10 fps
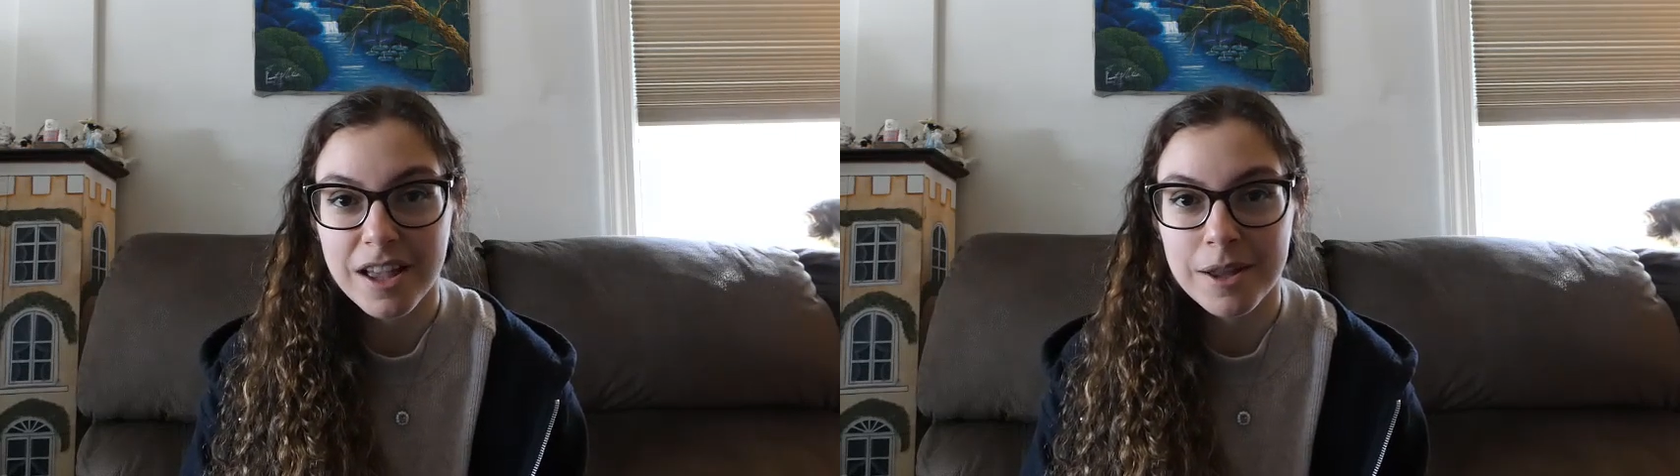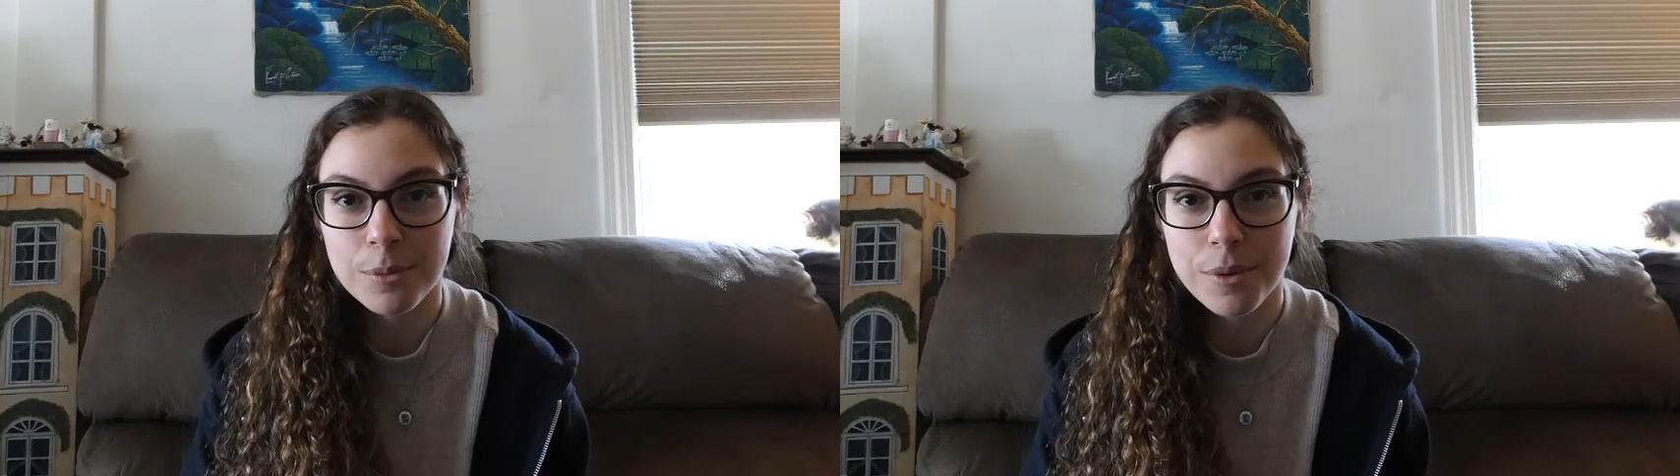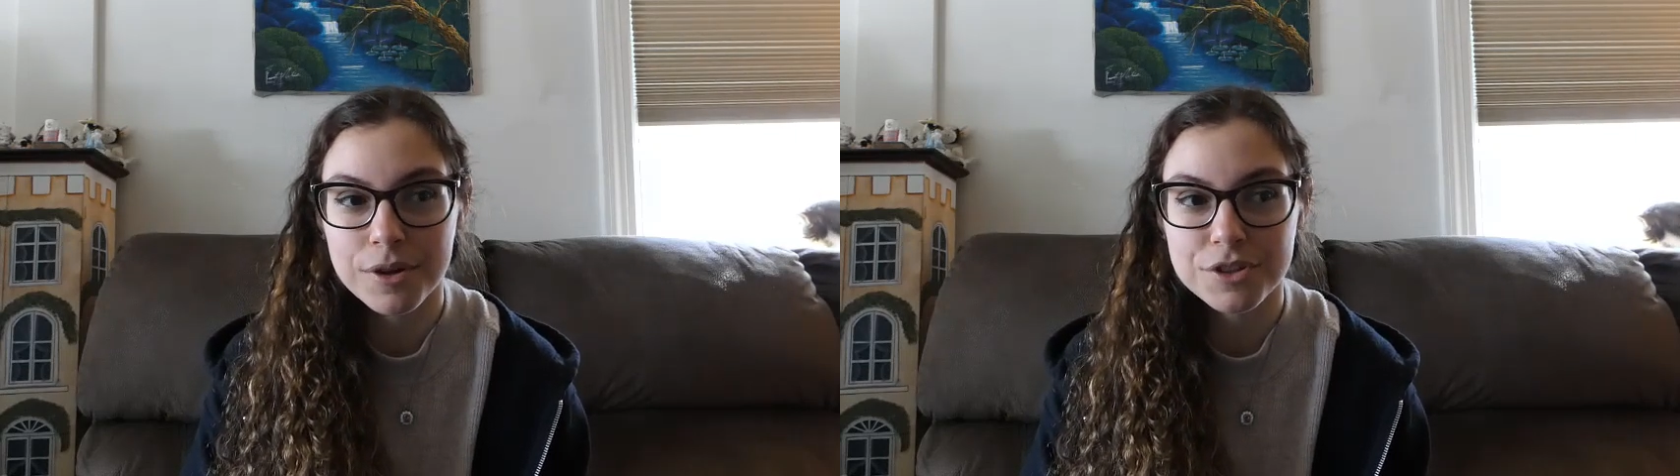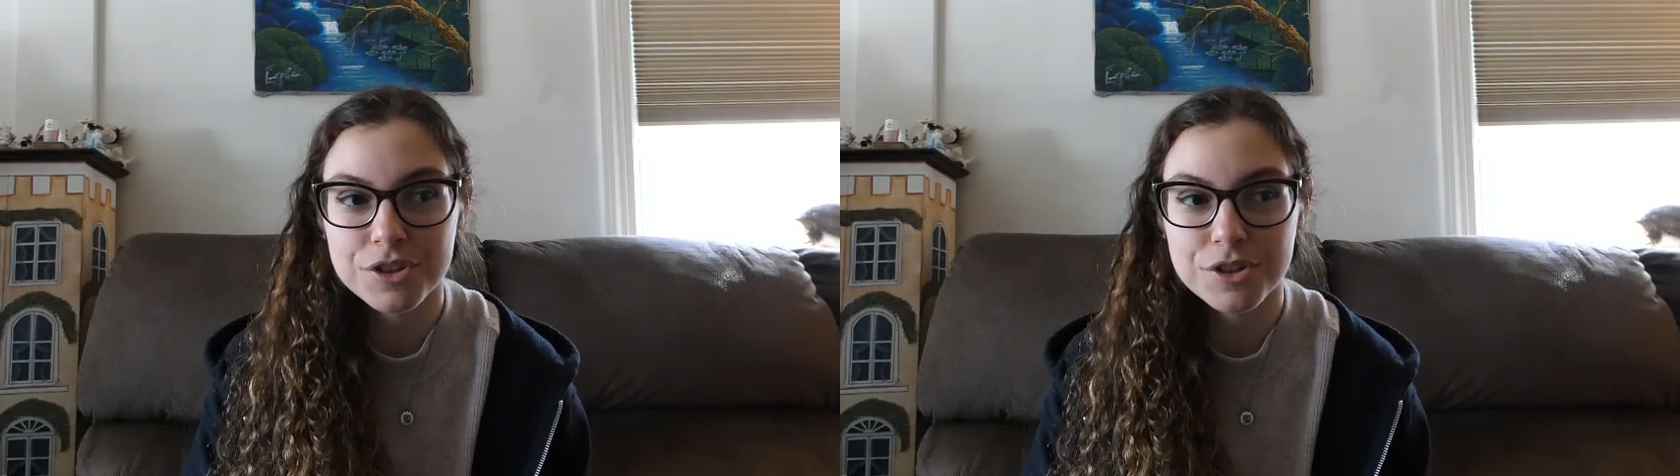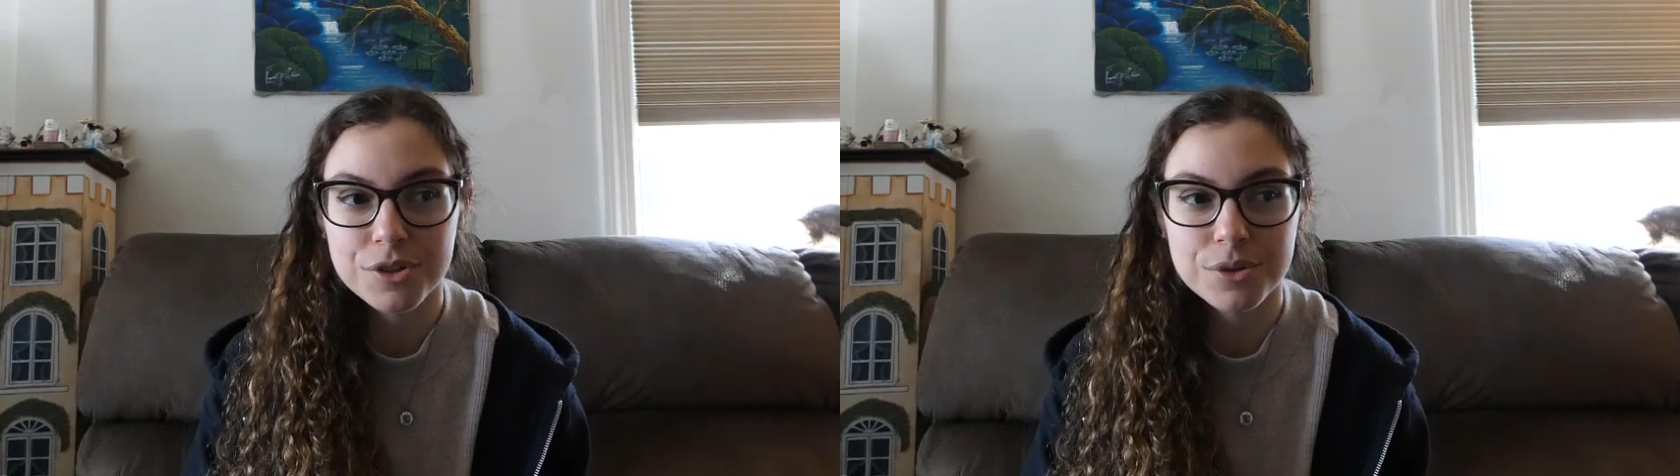I want
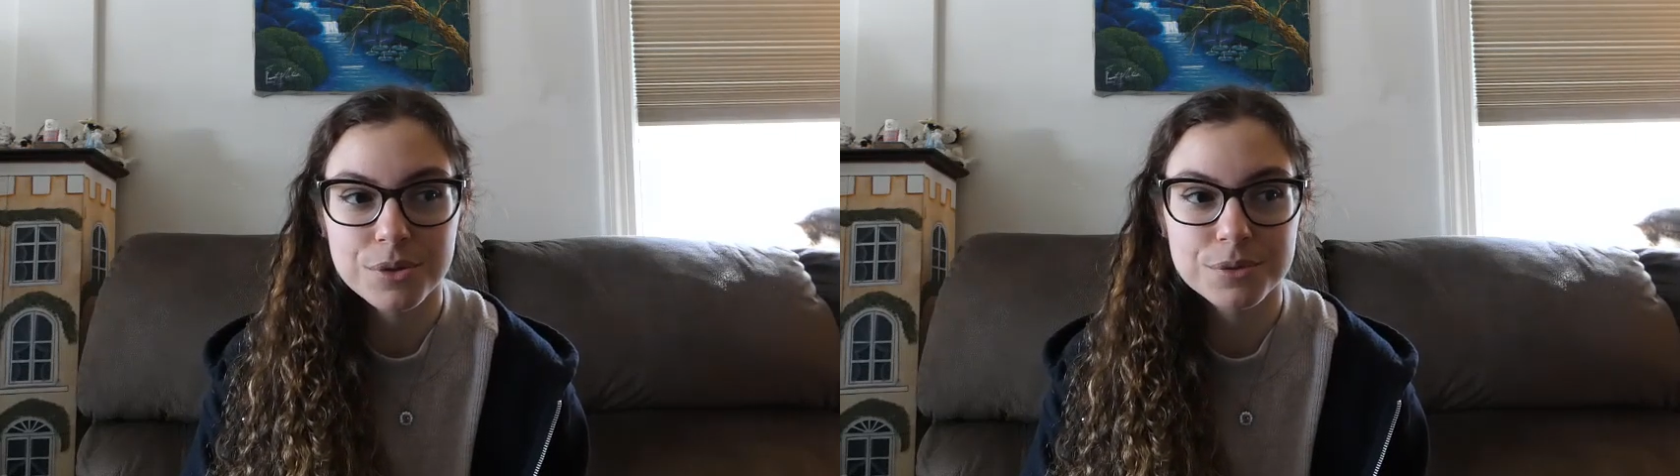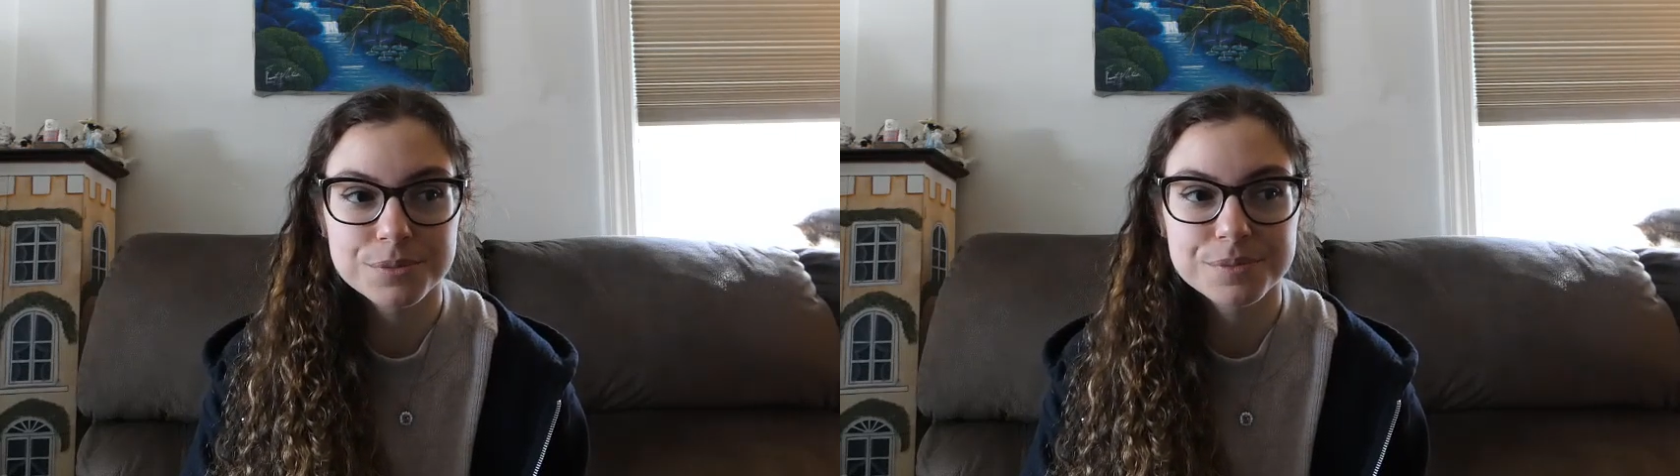to